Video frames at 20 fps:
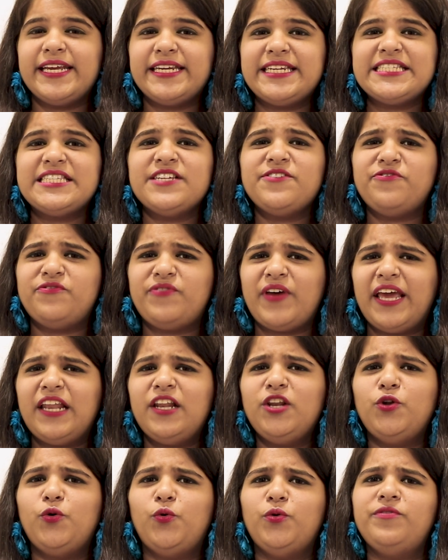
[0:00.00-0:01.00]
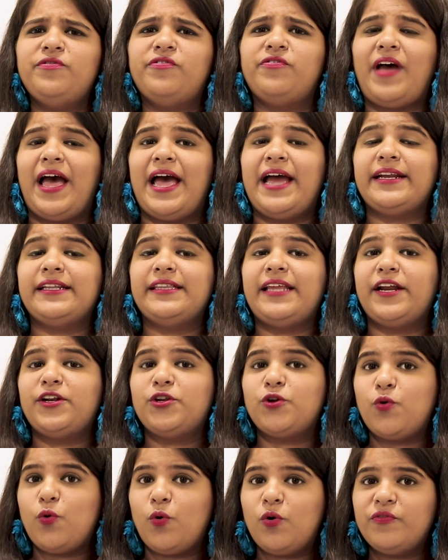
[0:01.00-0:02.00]
It is a well known fact that
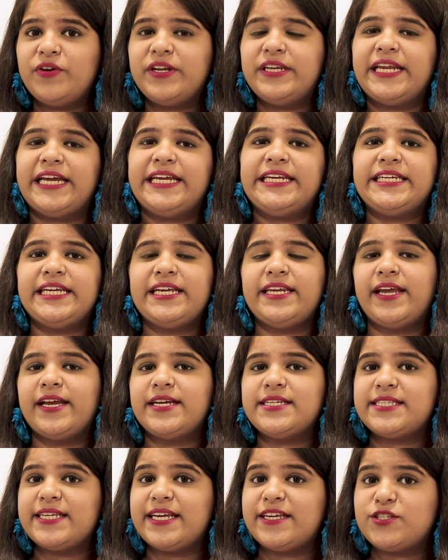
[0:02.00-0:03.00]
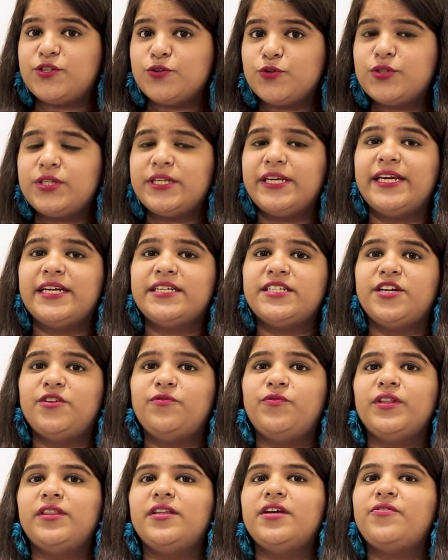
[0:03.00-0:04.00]
COVID 19 is
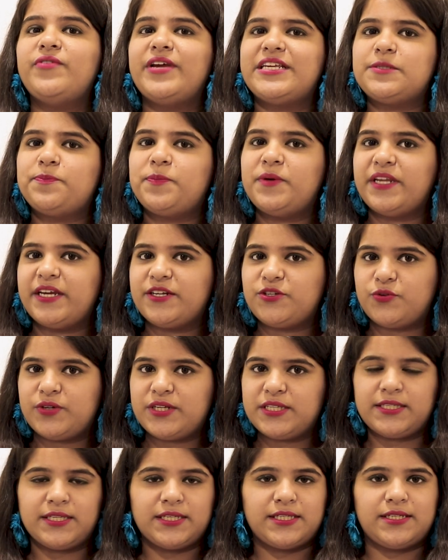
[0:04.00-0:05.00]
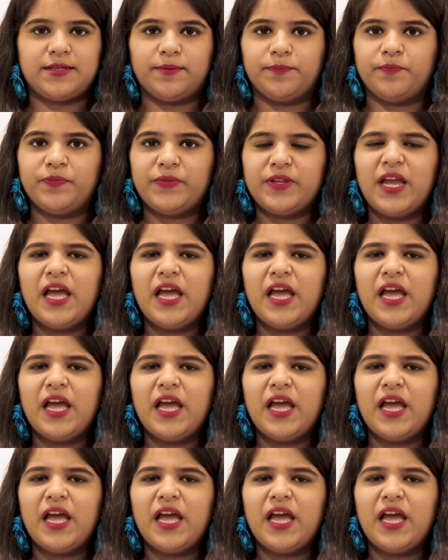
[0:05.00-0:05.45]
associated with the respiratory system.